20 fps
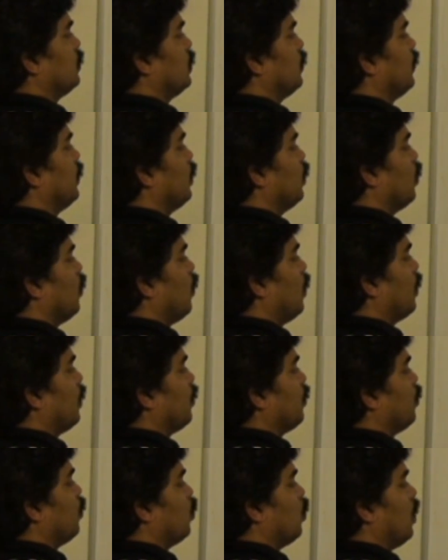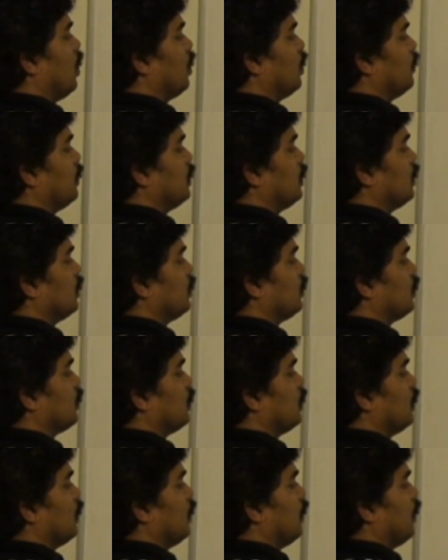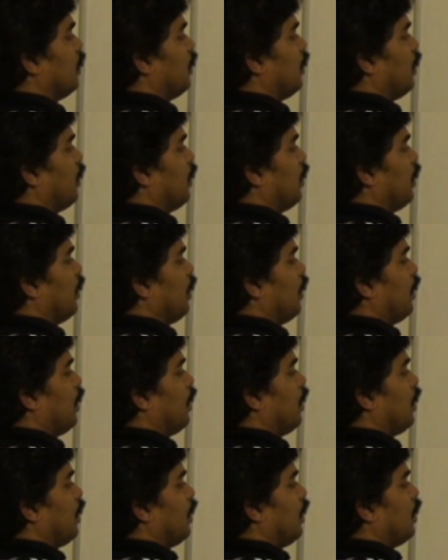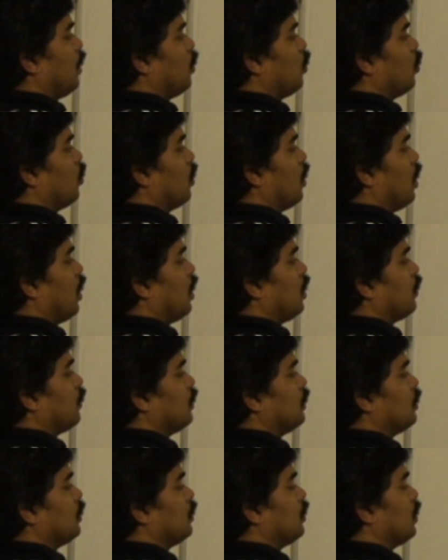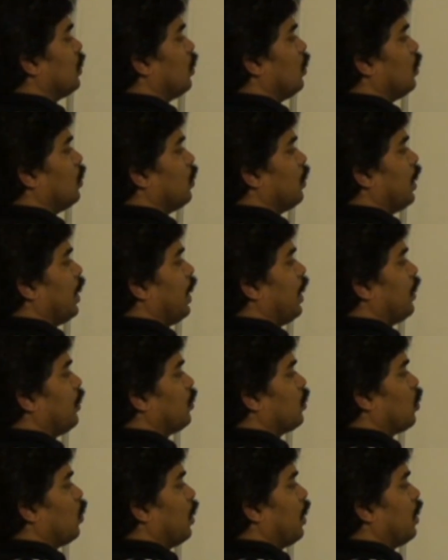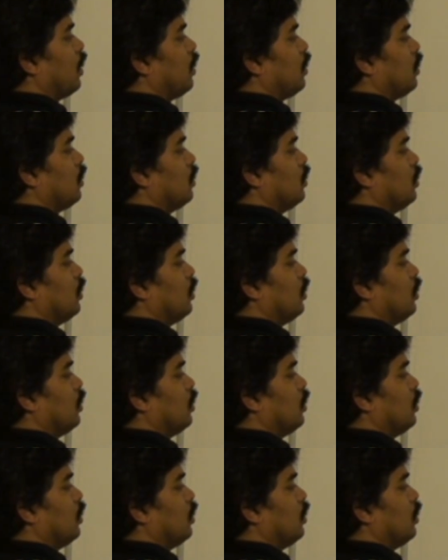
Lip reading: So we know what is u1, which is a u0, which is equal to a square